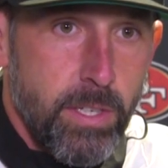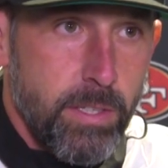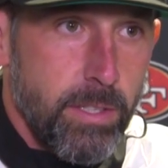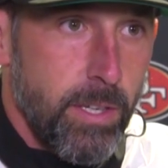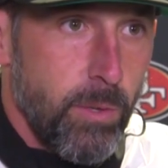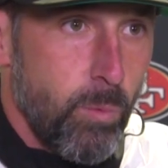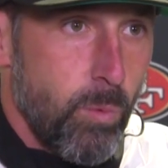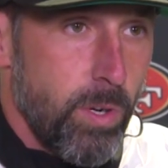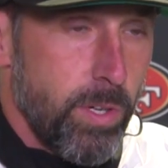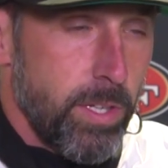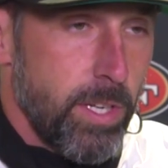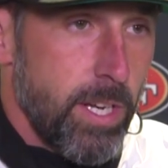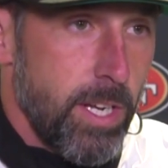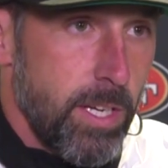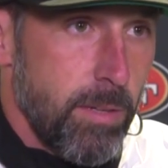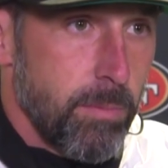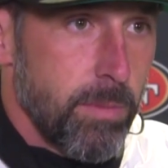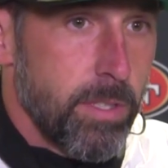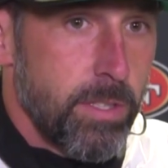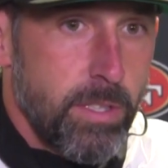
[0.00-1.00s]
let one
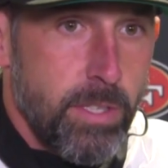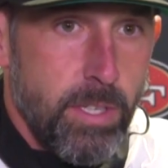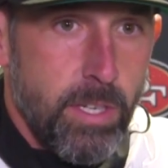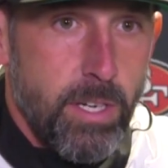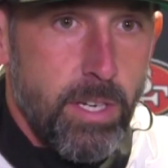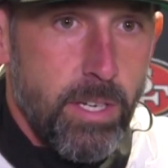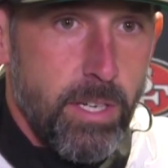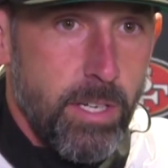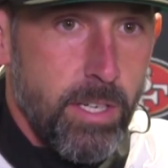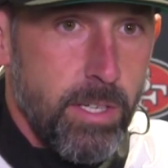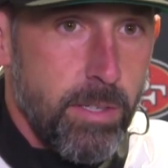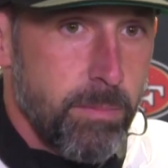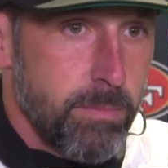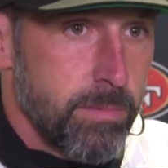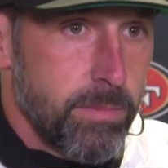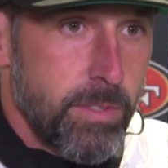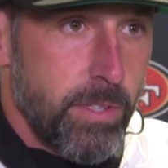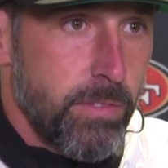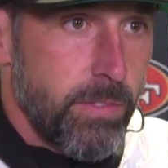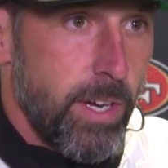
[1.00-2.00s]
game
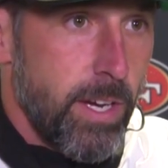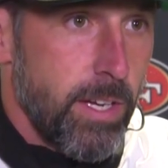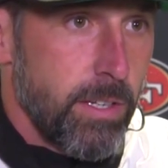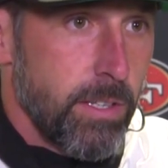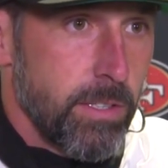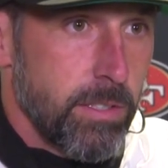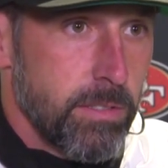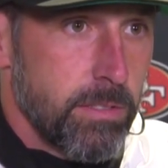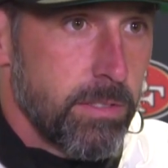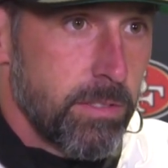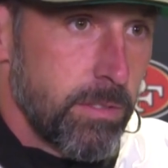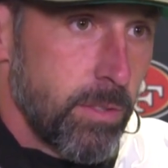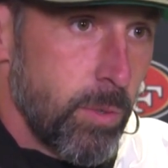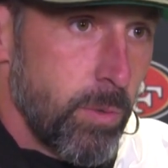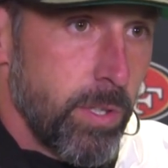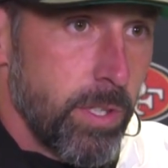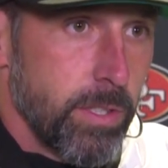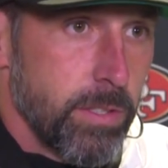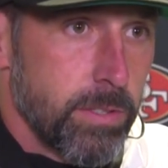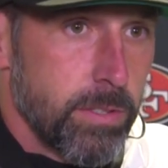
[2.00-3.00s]
decide on who
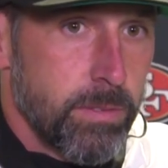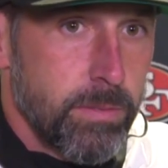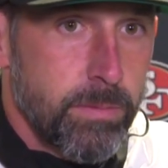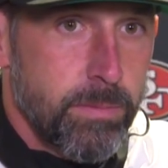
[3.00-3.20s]
he is.